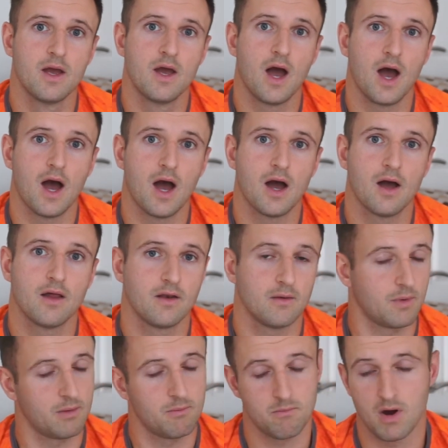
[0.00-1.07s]

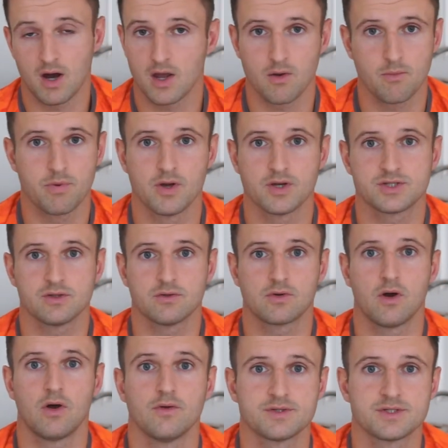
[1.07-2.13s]
my own personal
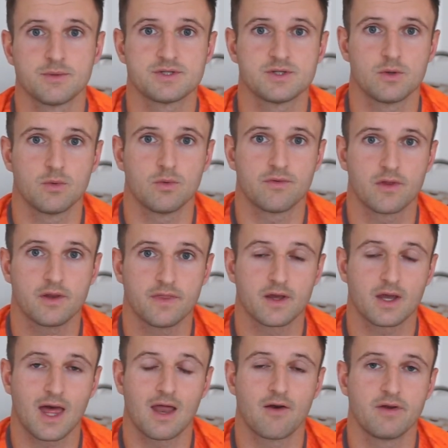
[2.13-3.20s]
goals up to it within the
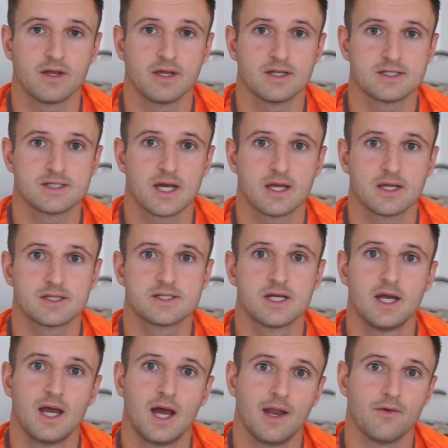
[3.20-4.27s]
calorie intakes,
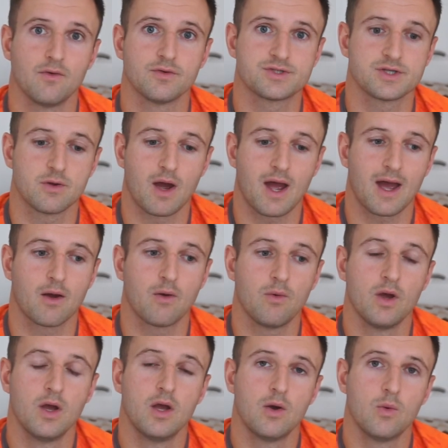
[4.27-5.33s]
and also how
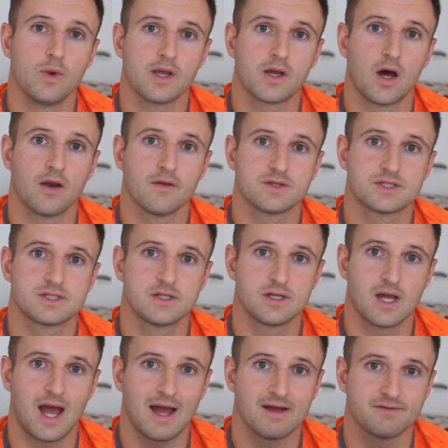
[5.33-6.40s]
we kind of
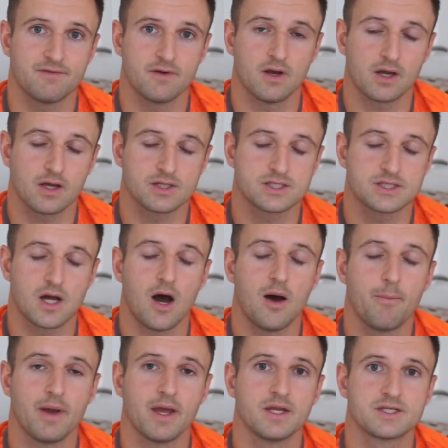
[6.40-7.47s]
have like a
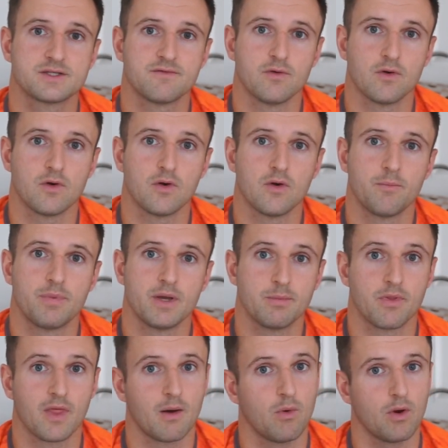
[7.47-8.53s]
start base for people
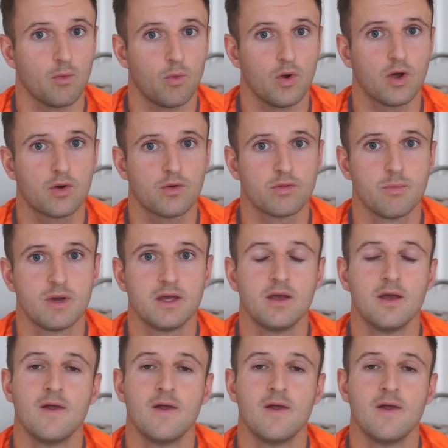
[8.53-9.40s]
that want to work with me.